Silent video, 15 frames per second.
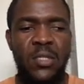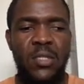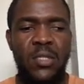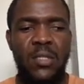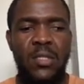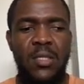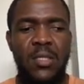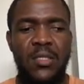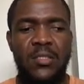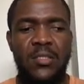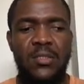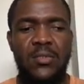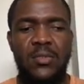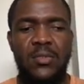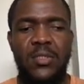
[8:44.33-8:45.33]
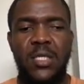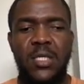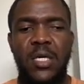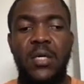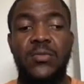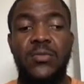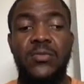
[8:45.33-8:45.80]
link it to see
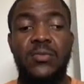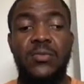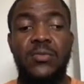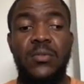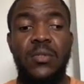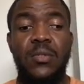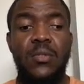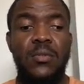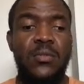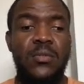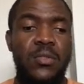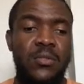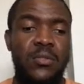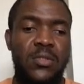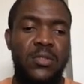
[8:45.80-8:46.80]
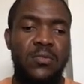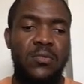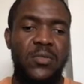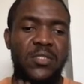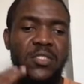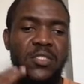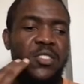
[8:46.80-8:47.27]
how your own custom
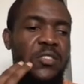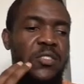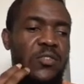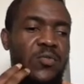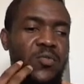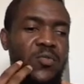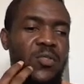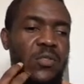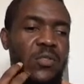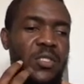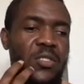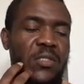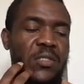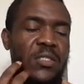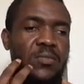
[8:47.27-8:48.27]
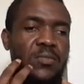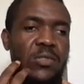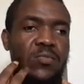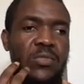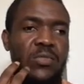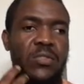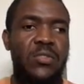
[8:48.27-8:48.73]
can change what Ansible
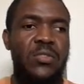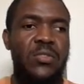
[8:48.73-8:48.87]
Builder.